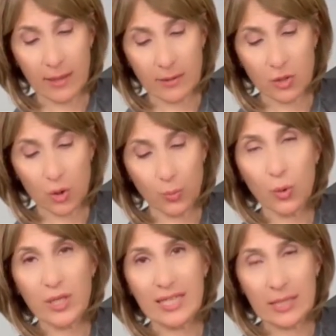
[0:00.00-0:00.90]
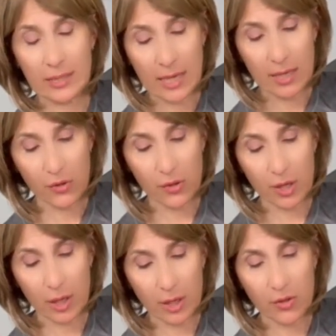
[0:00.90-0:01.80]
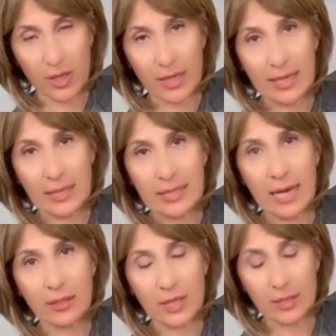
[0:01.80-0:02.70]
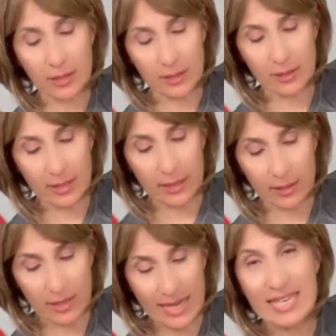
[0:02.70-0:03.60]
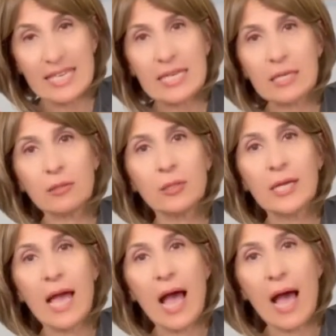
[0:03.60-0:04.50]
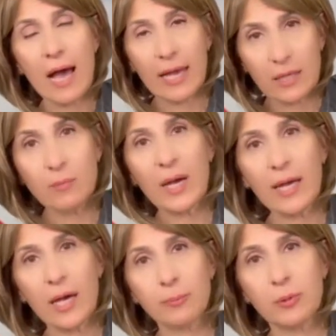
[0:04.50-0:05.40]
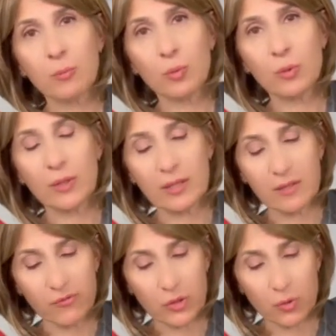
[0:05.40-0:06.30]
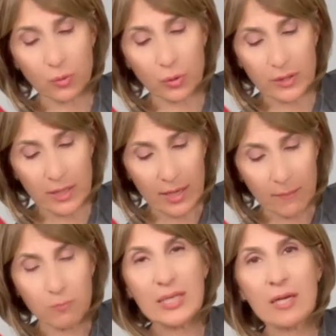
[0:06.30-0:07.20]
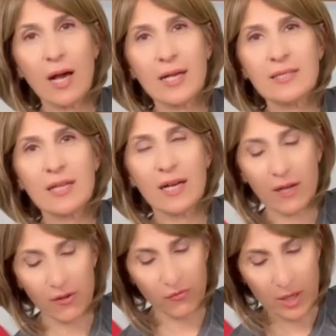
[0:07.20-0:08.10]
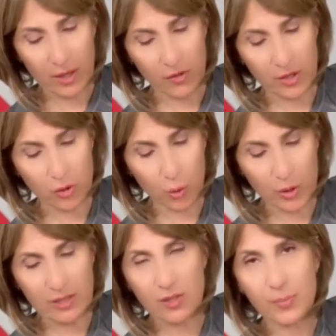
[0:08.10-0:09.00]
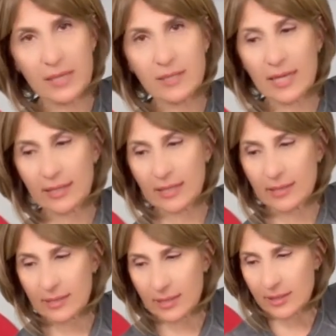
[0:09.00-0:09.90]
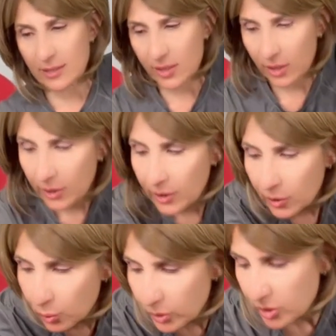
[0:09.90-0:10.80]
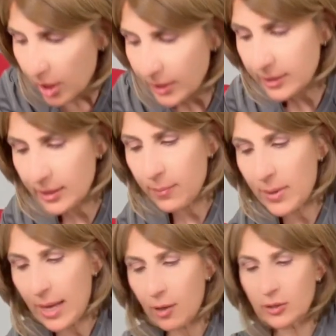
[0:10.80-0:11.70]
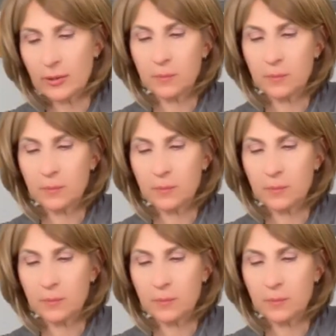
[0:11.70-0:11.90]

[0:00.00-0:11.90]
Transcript: supporting the calcaneus, the heel in my hypermobile individuals because of the joint space that exists there. We're talking about